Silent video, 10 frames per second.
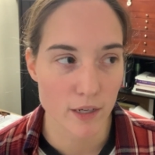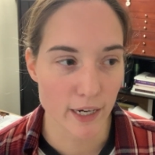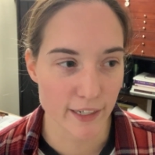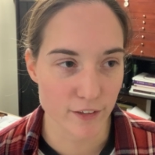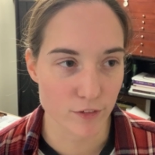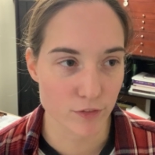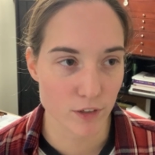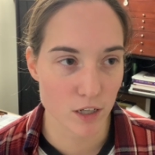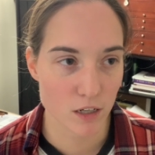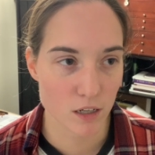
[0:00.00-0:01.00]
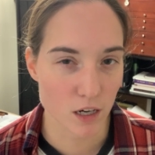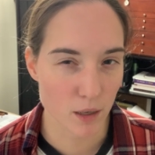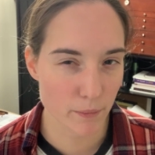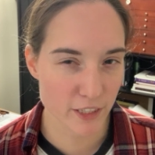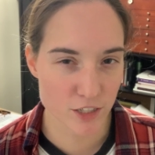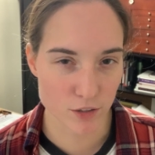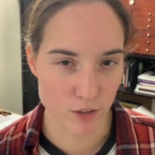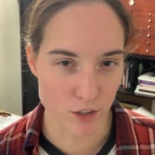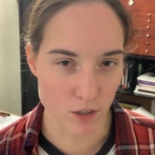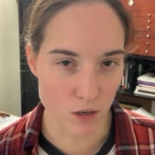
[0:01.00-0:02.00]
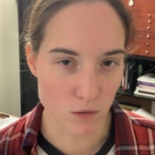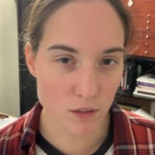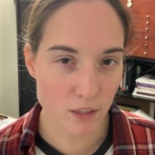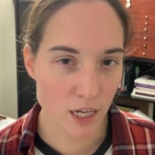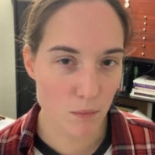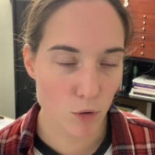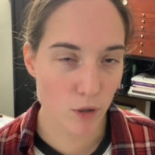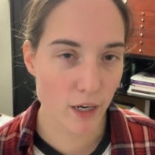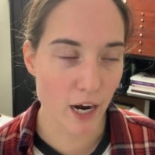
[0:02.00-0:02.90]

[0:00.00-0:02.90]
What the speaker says: kind of come into her own a lot more.